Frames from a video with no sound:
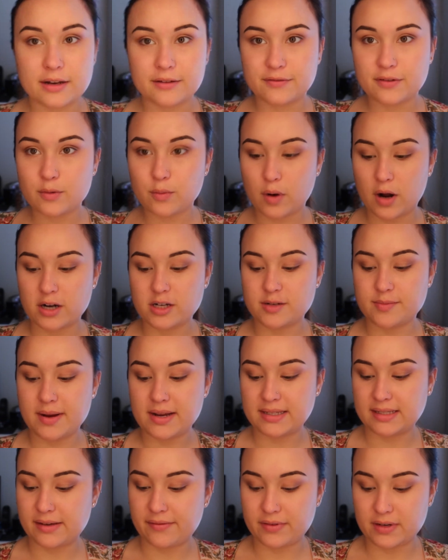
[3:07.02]
And if you watched
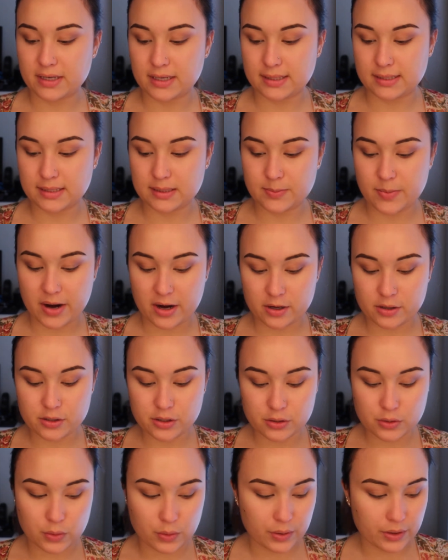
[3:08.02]
my 70s inspired
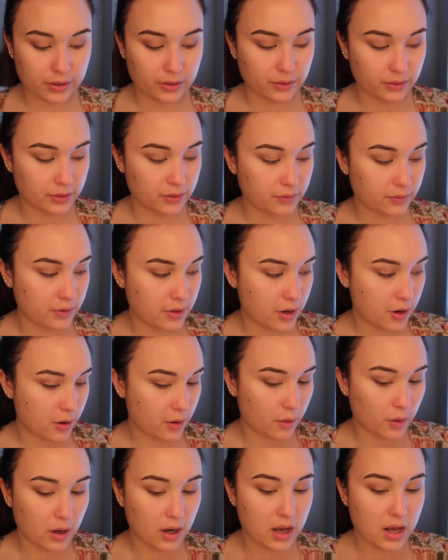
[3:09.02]
tutorial, you'll
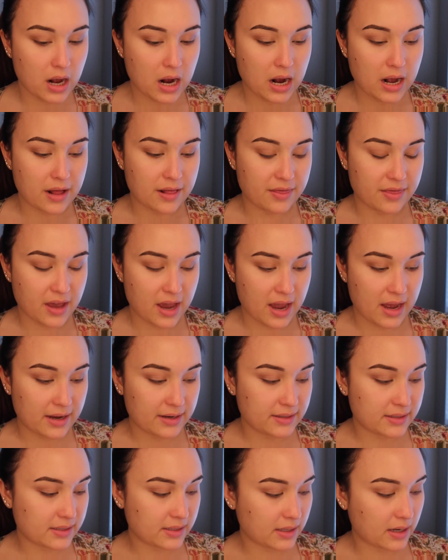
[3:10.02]
know
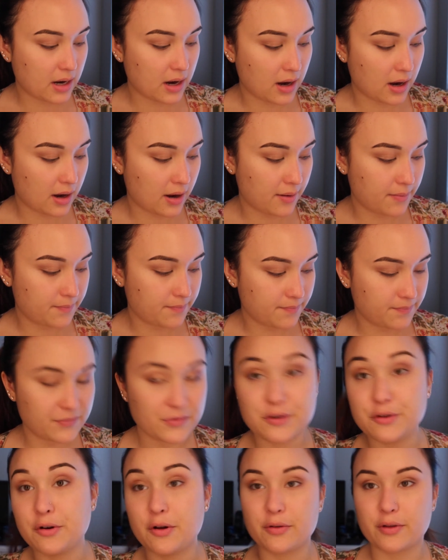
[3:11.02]
that
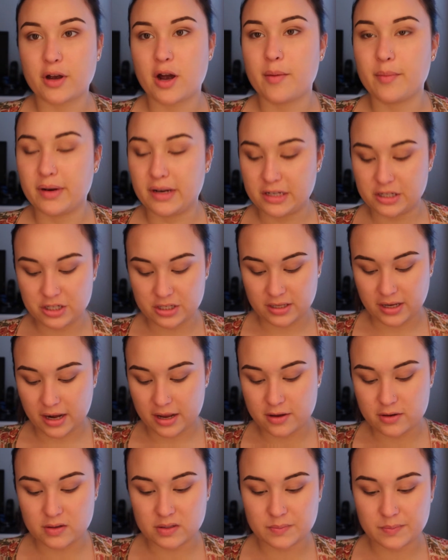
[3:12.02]
you know the combination that I
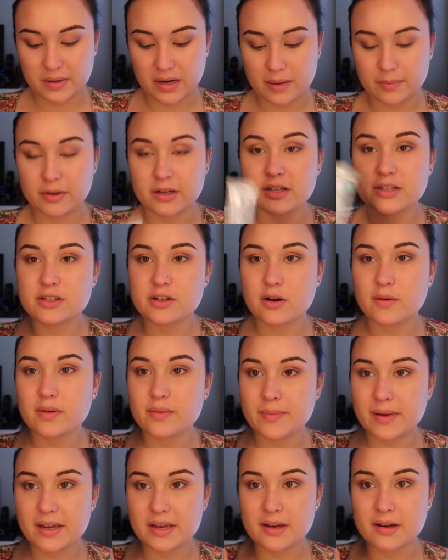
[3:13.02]
use. But I'm going to start
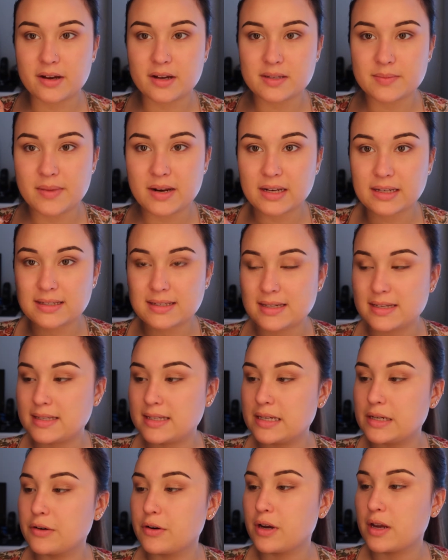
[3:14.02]
with my IT Cosmetics
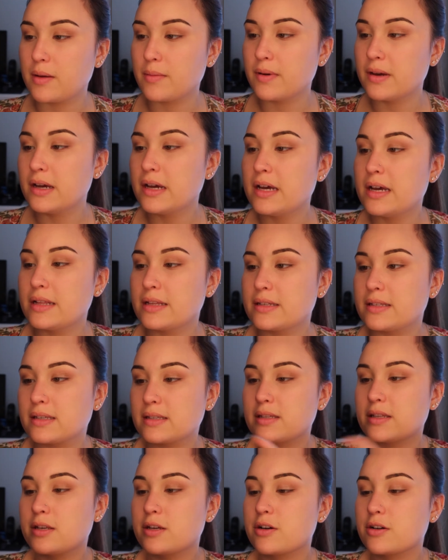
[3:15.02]
CC cream. This
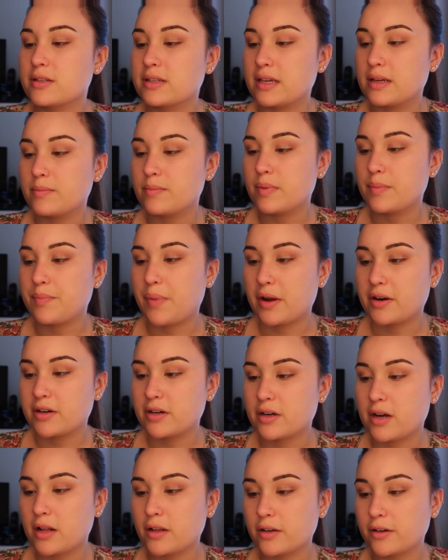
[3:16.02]
is the Your Skin But
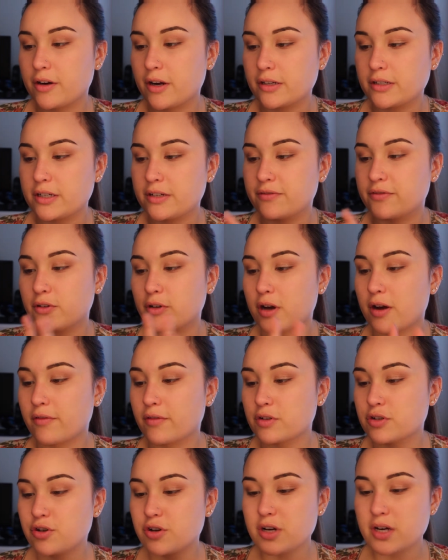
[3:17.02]
Better color correcting full
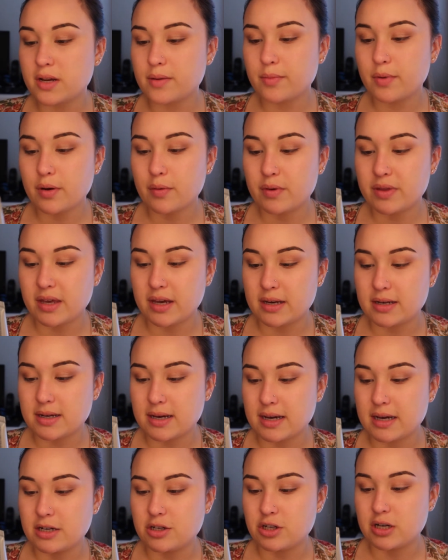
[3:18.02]
coverage cream with
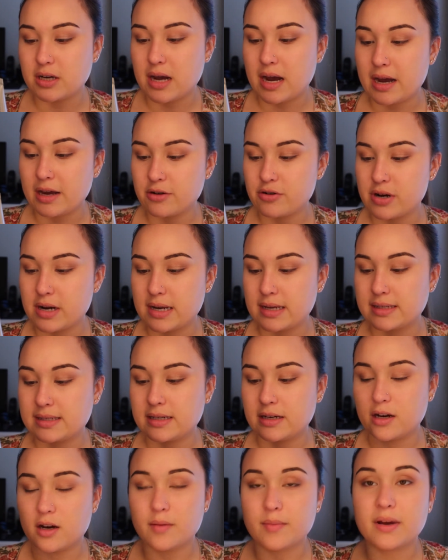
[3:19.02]
anti-aging hydrating
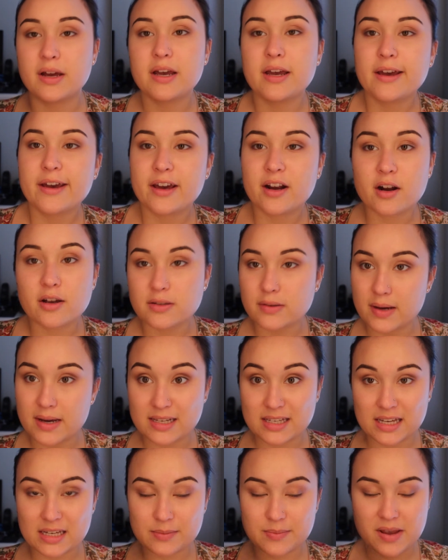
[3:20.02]
serum. It also
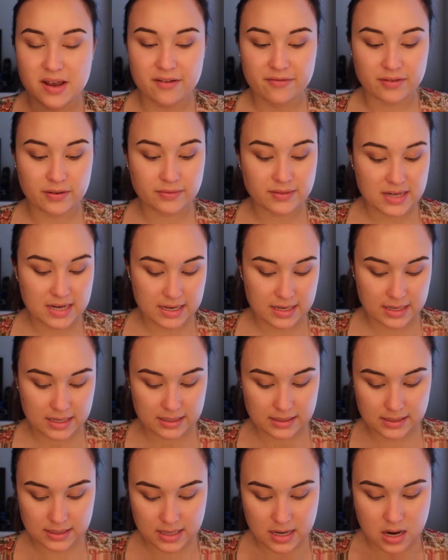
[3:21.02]
has SPF 50 in
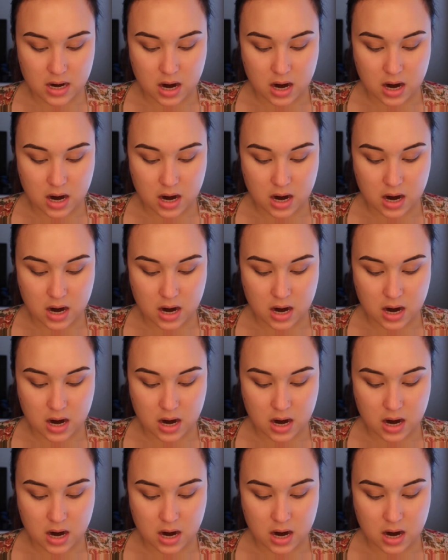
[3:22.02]
it.